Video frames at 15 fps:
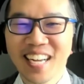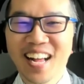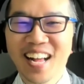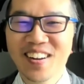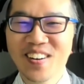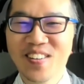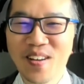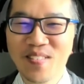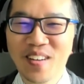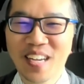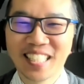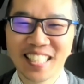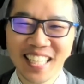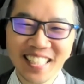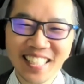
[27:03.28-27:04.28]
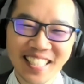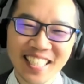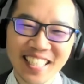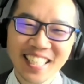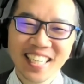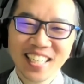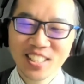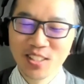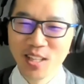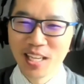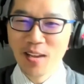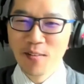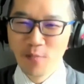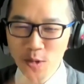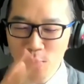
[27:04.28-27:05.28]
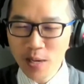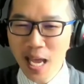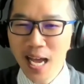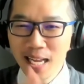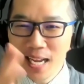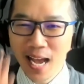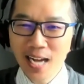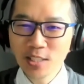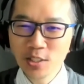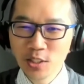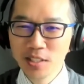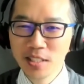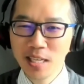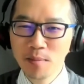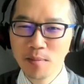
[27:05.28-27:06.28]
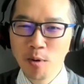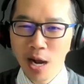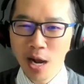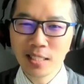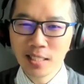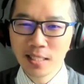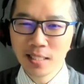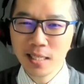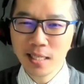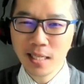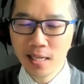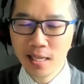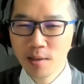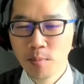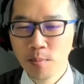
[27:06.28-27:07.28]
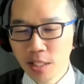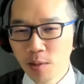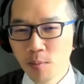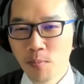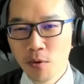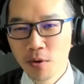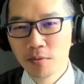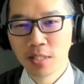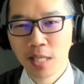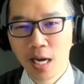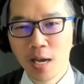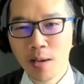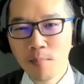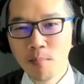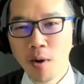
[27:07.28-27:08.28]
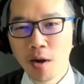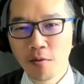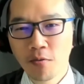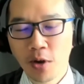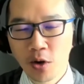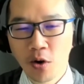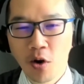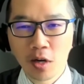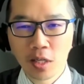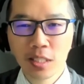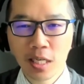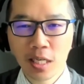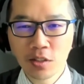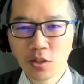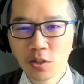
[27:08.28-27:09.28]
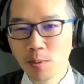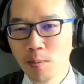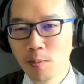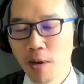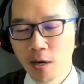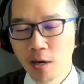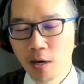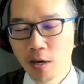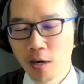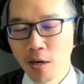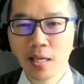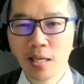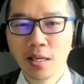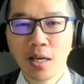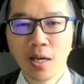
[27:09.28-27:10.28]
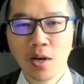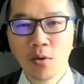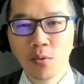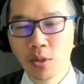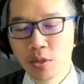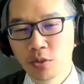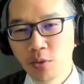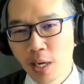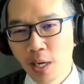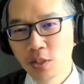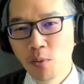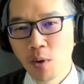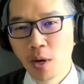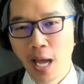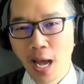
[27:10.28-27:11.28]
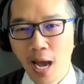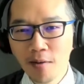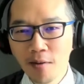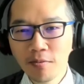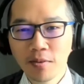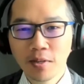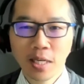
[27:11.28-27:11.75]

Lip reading: know if that makes sense. So like if you can't actually practically in a particular point of time modify your architecture to be better aligned with the strategy you want to have,